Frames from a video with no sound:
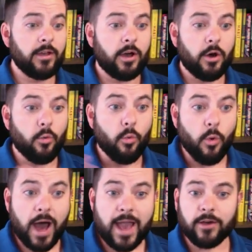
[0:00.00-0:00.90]
a
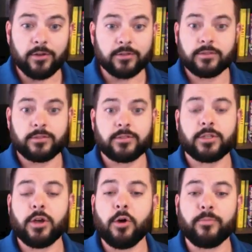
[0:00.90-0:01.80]
wild
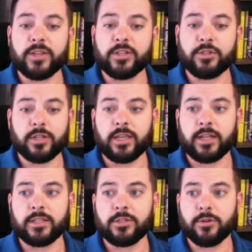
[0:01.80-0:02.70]
scope that you could get
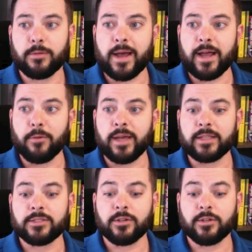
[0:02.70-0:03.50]
into in biomed.